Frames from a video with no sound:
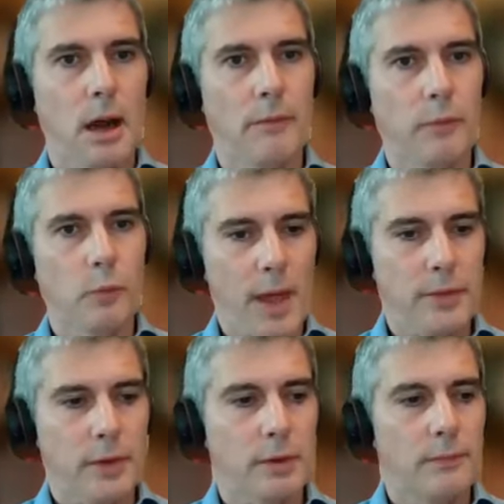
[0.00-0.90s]
of
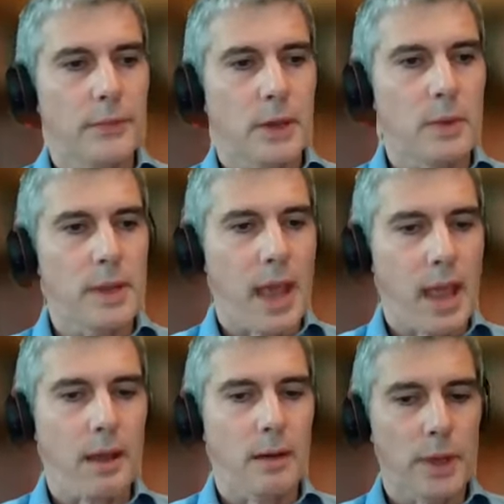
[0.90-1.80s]
whether we
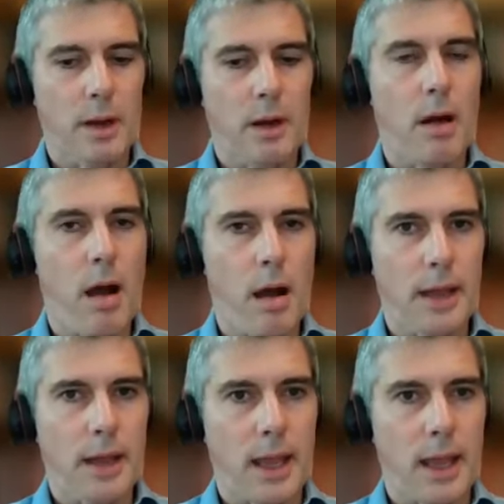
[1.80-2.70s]
have we are
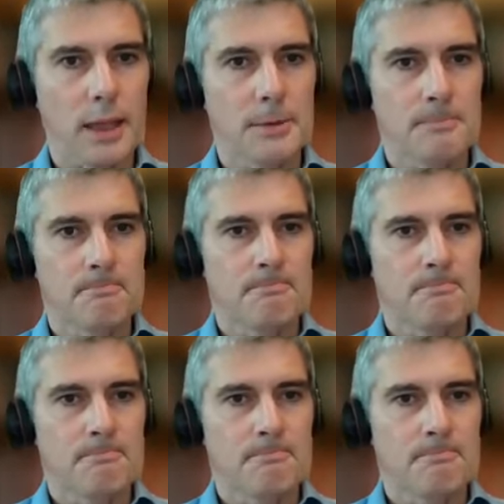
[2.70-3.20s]
on a